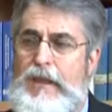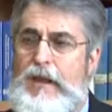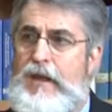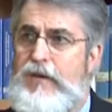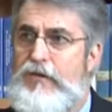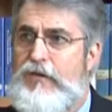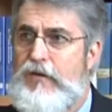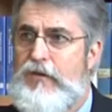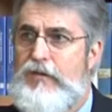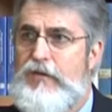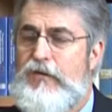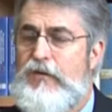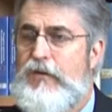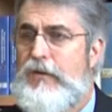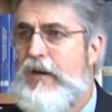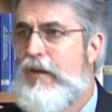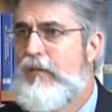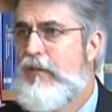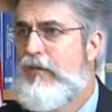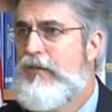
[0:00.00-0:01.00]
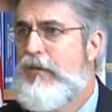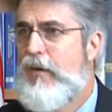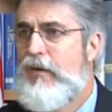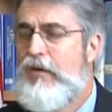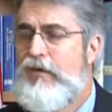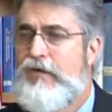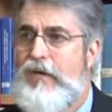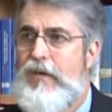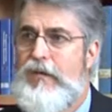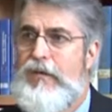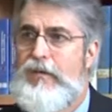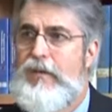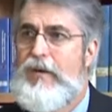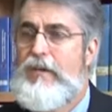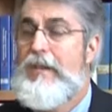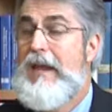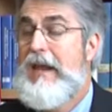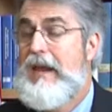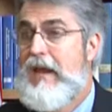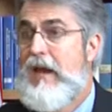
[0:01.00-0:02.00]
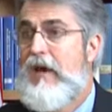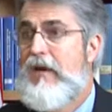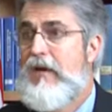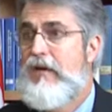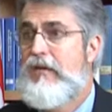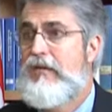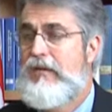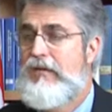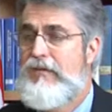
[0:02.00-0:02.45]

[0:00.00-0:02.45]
In service learning, we focus on 3 main areas